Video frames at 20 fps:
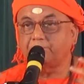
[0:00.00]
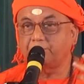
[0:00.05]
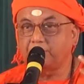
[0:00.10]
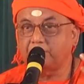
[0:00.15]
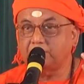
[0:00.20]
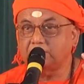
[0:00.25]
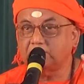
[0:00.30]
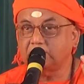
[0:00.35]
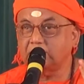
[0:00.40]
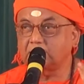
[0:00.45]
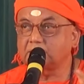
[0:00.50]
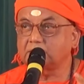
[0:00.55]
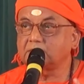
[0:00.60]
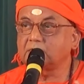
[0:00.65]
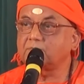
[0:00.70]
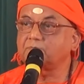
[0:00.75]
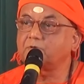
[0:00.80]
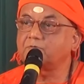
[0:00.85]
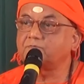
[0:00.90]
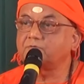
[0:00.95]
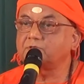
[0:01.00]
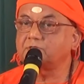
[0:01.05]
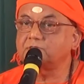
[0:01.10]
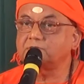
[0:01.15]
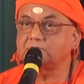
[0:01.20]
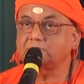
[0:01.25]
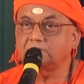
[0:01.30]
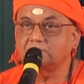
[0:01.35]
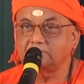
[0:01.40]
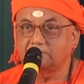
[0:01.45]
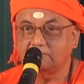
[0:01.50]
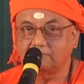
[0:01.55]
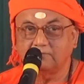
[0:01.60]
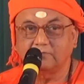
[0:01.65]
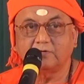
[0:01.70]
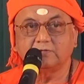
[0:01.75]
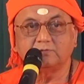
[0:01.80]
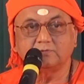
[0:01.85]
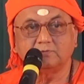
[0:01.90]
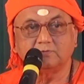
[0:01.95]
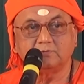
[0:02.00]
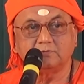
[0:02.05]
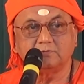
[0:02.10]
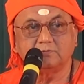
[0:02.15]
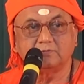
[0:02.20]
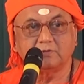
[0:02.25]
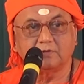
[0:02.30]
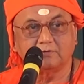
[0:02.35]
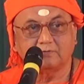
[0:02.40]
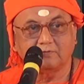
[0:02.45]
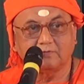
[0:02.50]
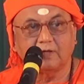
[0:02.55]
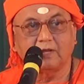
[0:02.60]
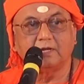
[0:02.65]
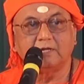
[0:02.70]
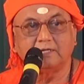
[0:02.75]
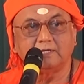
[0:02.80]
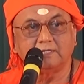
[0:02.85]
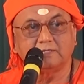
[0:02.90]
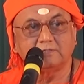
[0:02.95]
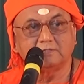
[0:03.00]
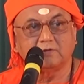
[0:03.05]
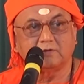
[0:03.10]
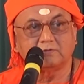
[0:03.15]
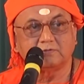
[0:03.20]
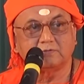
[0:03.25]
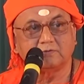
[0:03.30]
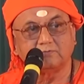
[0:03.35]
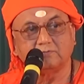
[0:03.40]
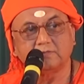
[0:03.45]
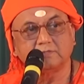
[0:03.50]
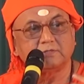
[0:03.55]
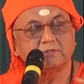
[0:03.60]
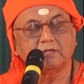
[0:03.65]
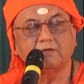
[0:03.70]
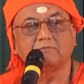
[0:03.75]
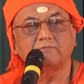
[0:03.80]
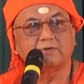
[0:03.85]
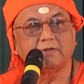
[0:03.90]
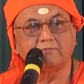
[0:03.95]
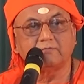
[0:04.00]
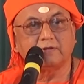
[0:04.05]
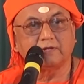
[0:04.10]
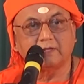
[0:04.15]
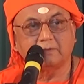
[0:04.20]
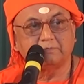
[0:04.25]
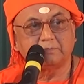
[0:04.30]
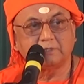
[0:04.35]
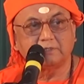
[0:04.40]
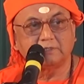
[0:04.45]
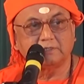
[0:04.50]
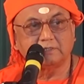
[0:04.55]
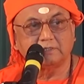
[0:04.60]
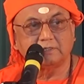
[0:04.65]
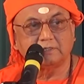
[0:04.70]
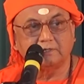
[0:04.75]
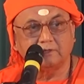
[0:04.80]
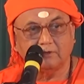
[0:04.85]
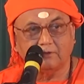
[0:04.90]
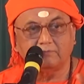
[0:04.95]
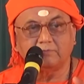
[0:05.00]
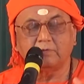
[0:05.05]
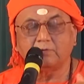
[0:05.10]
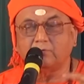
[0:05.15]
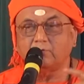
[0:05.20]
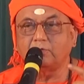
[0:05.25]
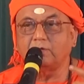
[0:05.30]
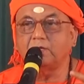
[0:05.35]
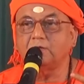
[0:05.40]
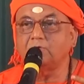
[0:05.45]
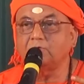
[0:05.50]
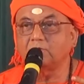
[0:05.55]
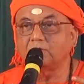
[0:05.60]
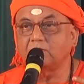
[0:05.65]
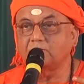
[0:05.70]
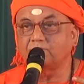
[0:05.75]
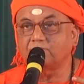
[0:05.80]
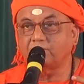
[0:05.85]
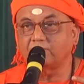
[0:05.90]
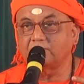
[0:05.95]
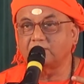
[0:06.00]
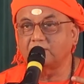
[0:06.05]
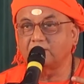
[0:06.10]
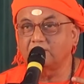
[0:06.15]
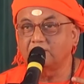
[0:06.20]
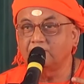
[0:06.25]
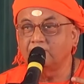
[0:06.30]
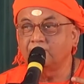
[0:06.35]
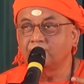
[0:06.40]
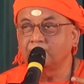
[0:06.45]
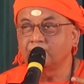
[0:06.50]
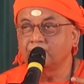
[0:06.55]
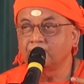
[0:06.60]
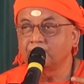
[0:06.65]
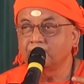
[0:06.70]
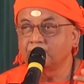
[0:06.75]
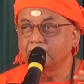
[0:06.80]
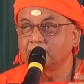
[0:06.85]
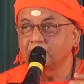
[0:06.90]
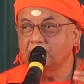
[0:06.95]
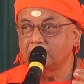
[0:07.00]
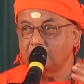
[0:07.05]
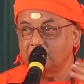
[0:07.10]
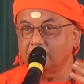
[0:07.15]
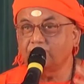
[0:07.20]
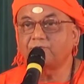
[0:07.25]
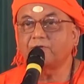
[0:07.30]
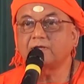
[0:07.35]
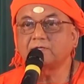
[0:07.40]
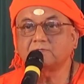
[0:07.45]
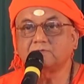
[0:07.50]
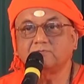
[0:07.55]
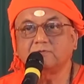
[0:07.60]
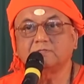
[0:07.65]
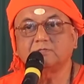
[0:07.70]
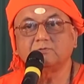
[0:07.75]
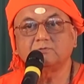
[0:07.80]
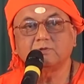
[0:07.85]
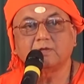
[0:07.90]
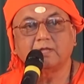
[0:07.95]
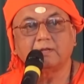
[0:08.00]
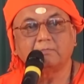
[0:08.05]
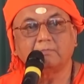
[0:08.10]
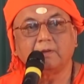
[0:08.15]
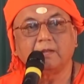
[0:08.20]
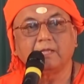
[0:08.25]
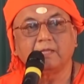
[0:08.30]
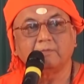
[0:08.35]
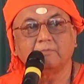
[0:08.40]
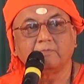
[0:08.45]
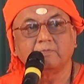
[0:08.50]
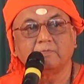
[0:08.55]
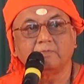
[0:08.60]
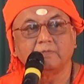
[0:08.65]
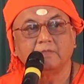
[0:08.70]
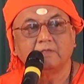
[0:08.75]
appreciate some of his virtues or qualities or so, which you have never appreciated. You have been only looking for the defects which you can blame.